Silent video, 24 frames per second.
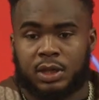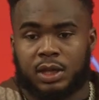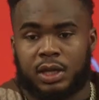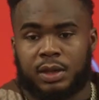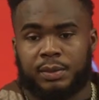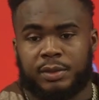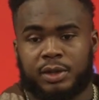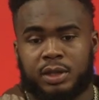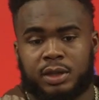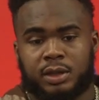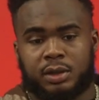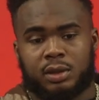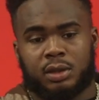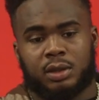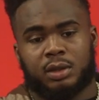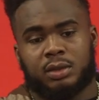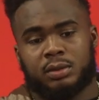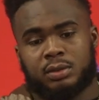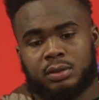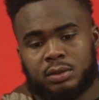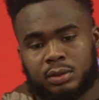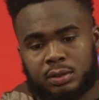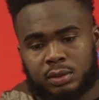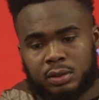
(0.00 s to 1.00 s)
I mean, you
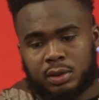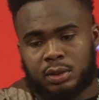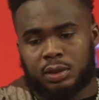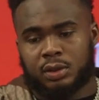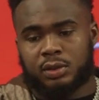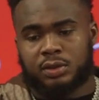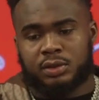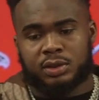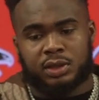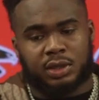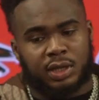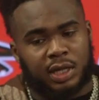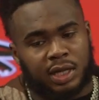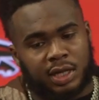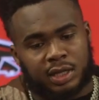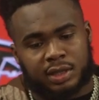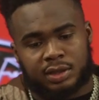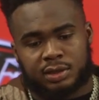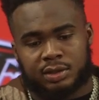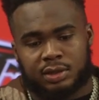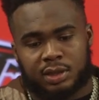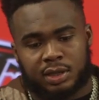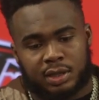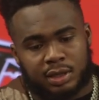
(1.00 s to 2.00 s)
know, like I
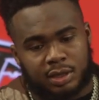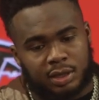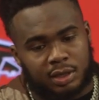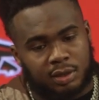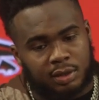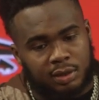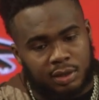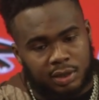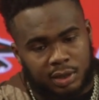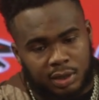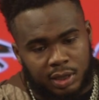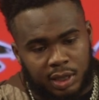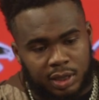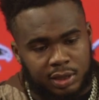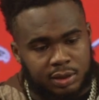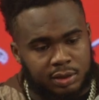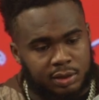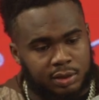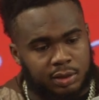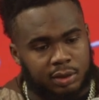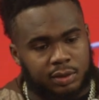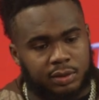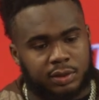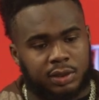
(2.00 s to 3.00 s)
say earlier, like
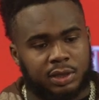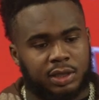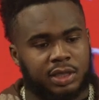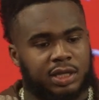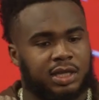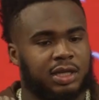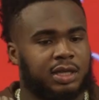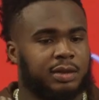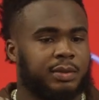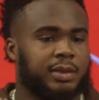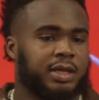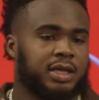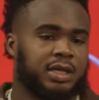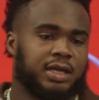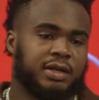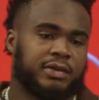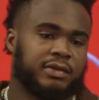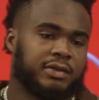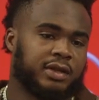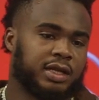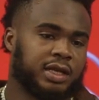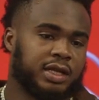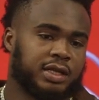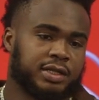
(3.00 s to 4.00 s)
you know, in the league, man,
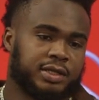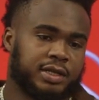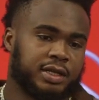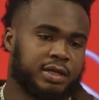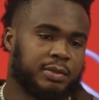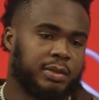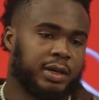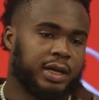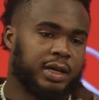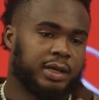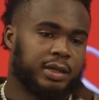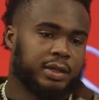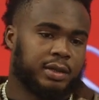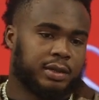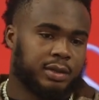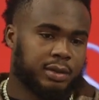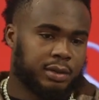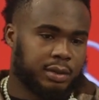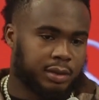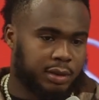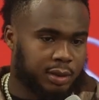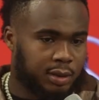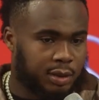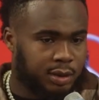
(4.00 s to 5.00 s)
everything is year by year.
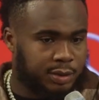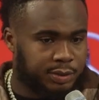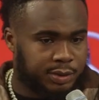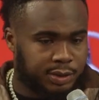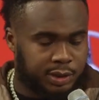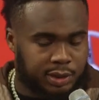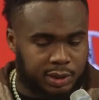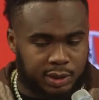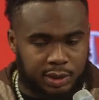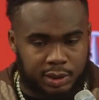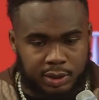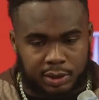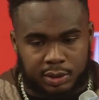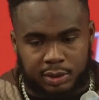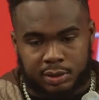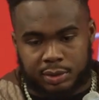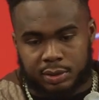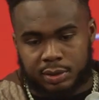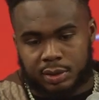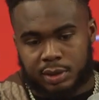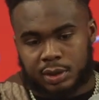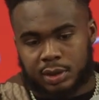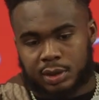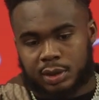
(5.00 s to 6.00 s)
You know what I'm saying?
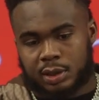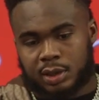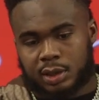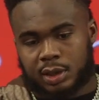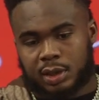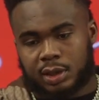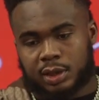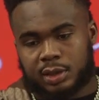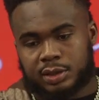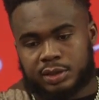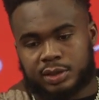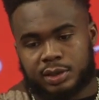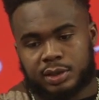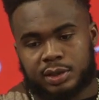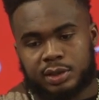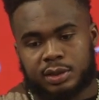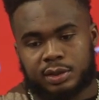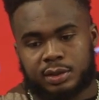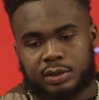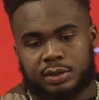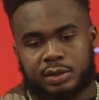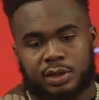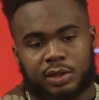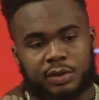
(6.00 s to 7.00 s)
And still,
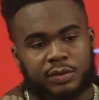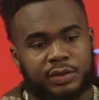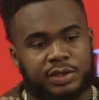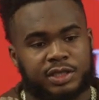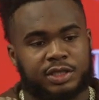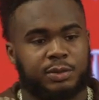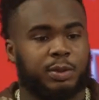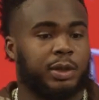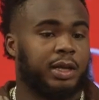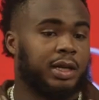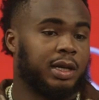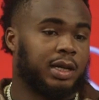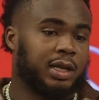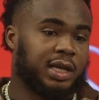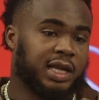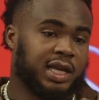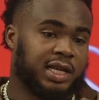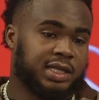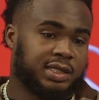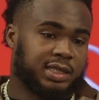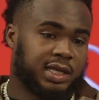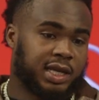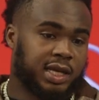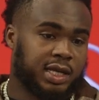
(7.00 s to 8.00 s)
you know, we just played our
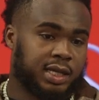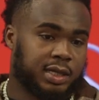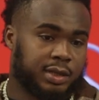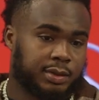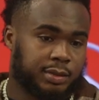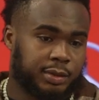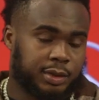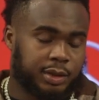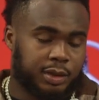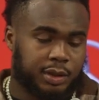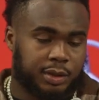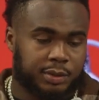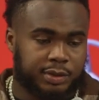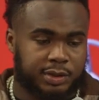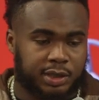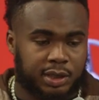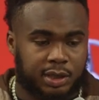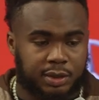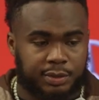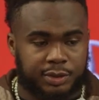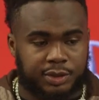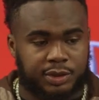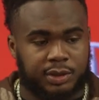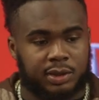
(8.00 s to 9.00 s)
last game. You know what I'm saying? I'm
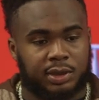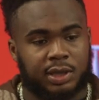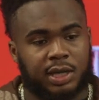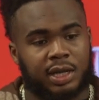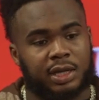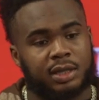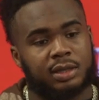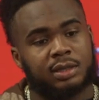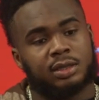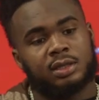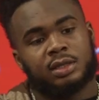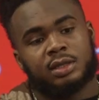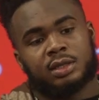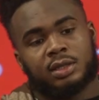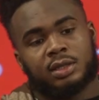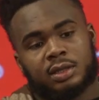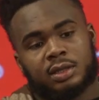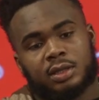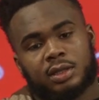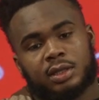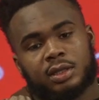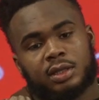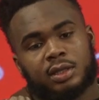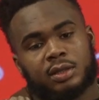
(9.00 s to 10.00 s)
sure a lot of
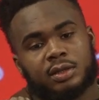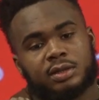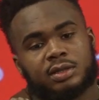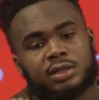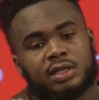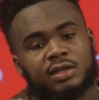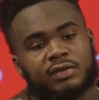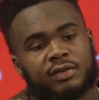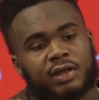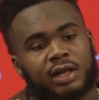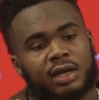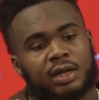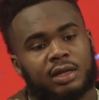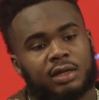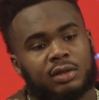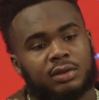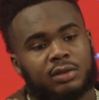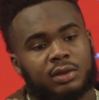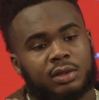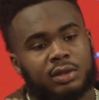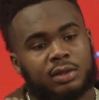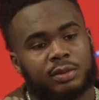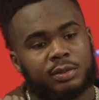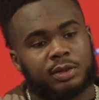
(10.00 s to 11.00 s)
you know stuff got to
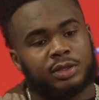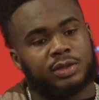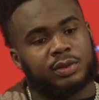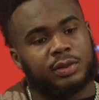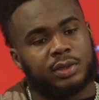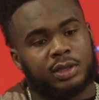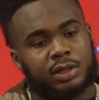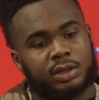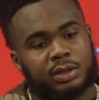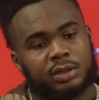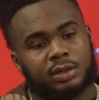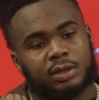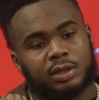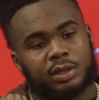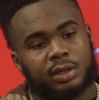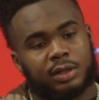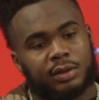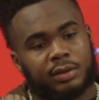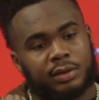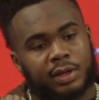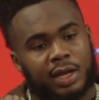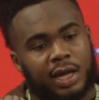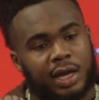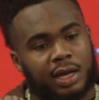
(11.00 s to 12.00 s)
go on between you
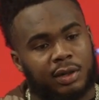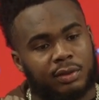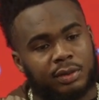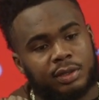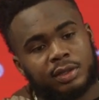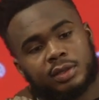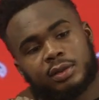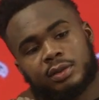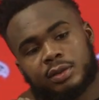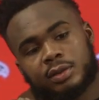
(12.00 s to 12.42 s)
know now and